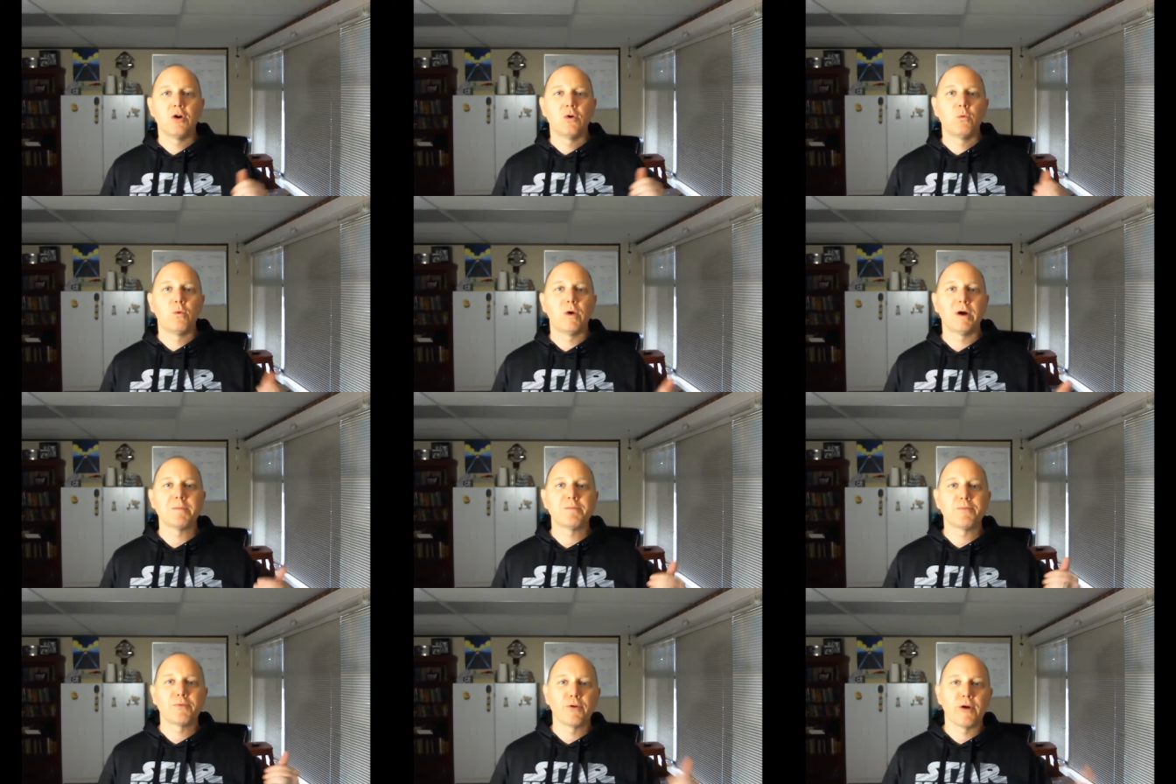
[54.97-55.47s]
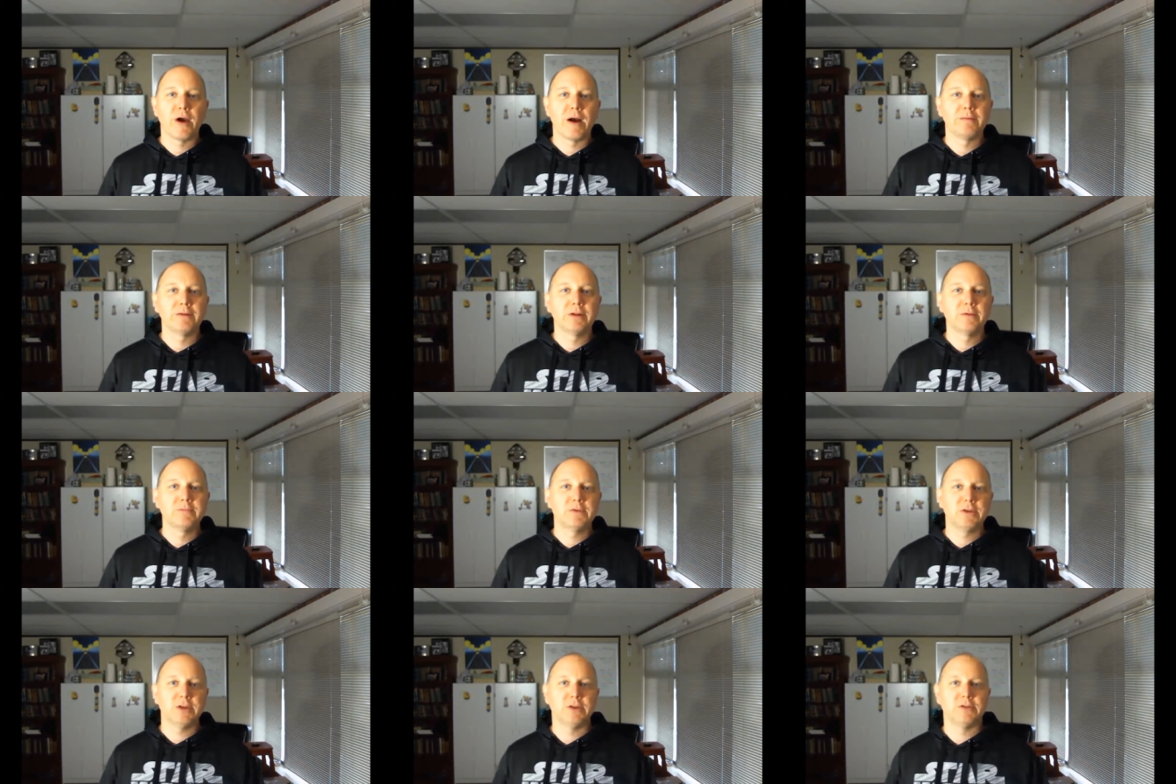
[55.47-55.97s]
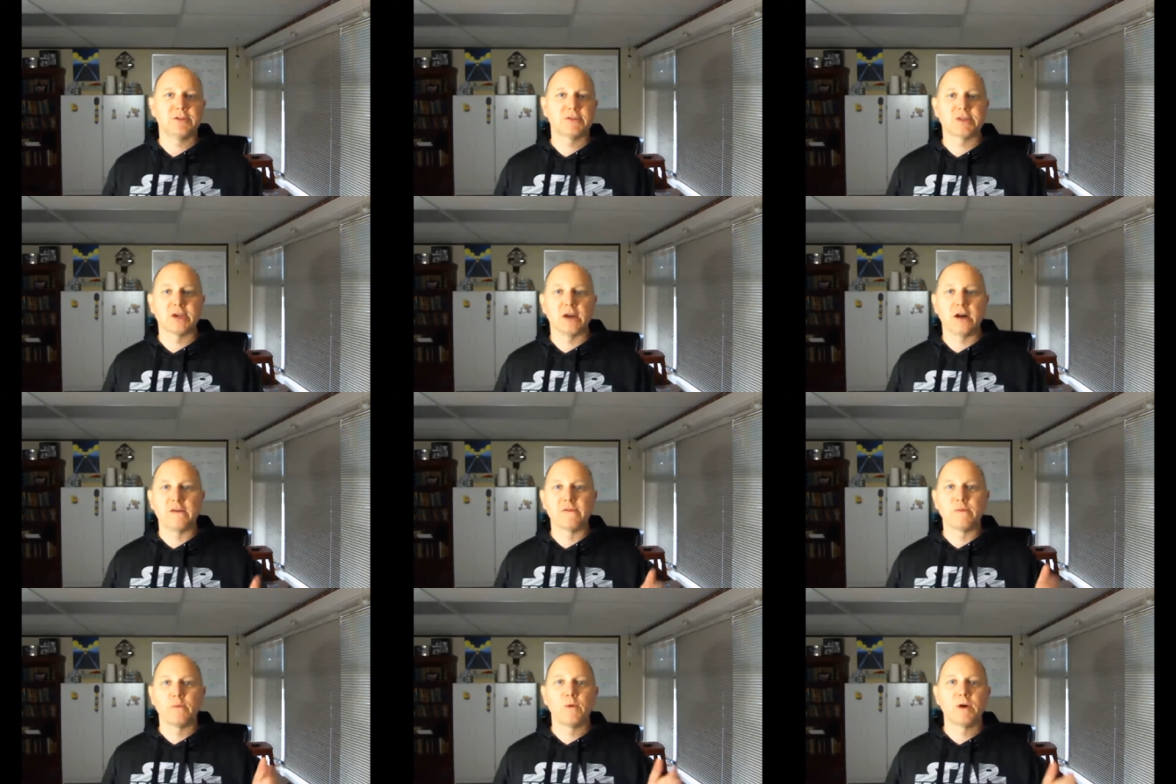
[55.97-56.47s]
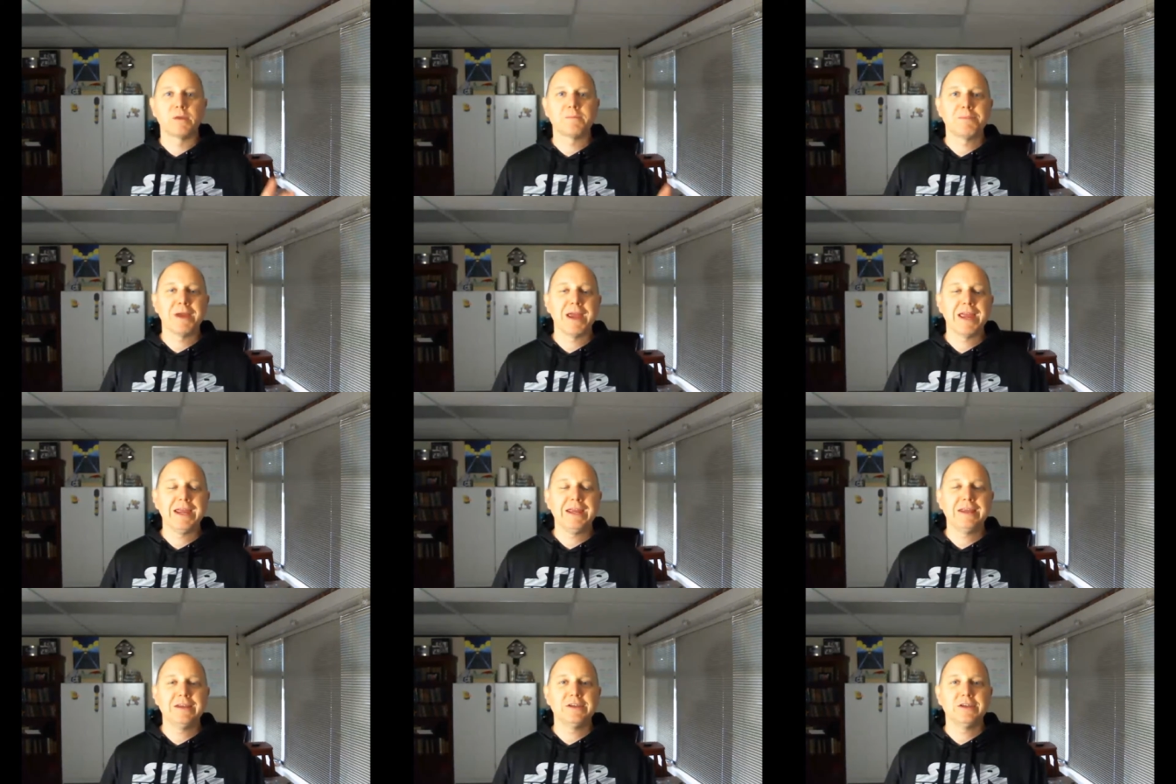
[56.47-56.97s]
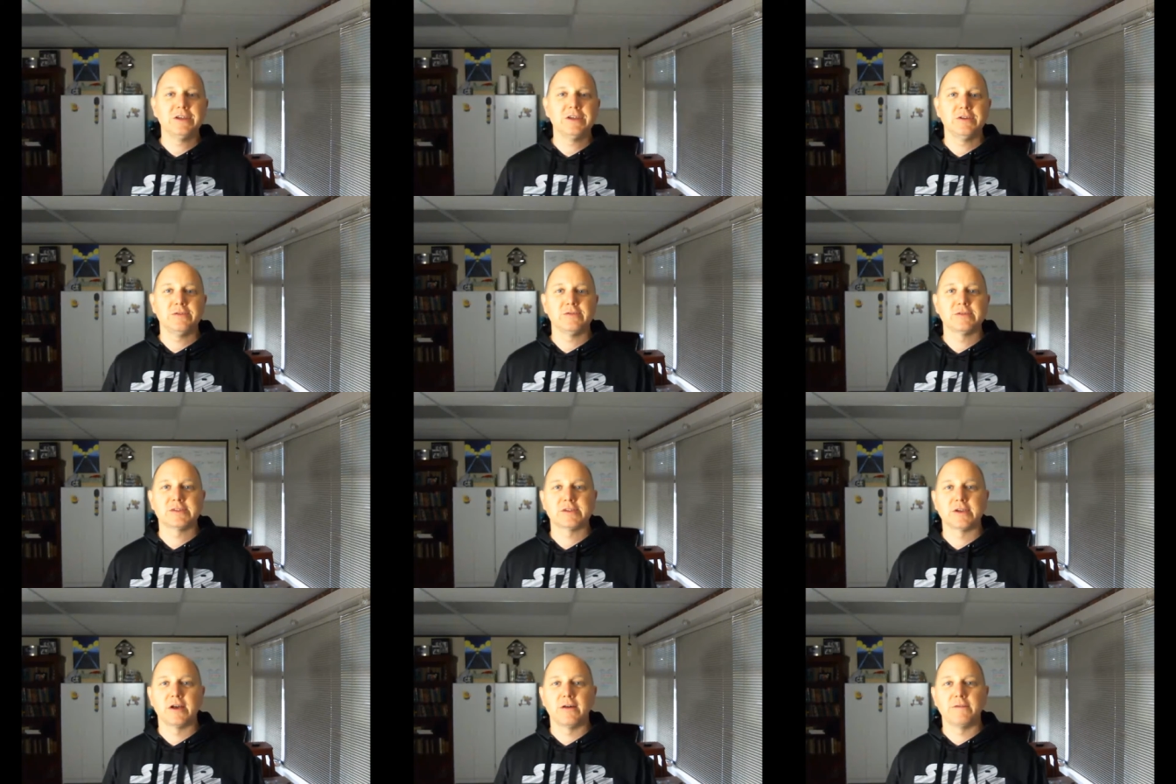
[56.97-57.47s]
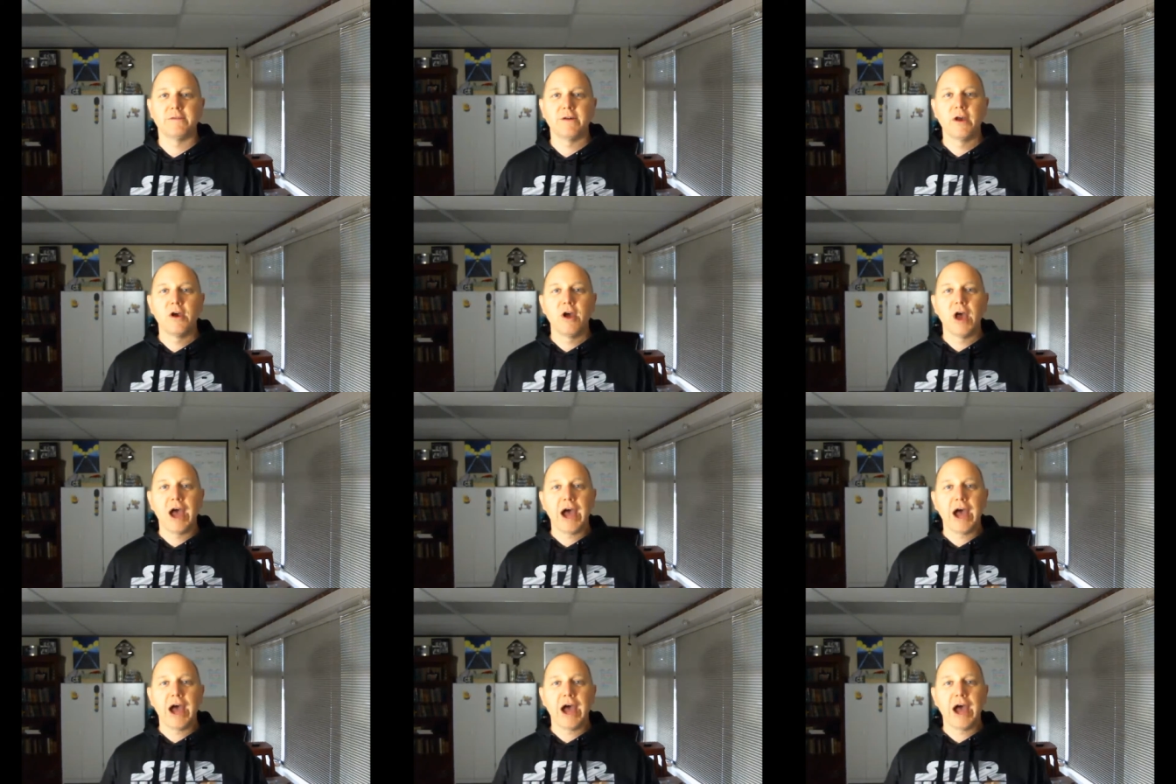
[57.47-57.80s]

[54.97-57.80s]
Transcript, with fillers: What problem do you solve? What pain do you solve?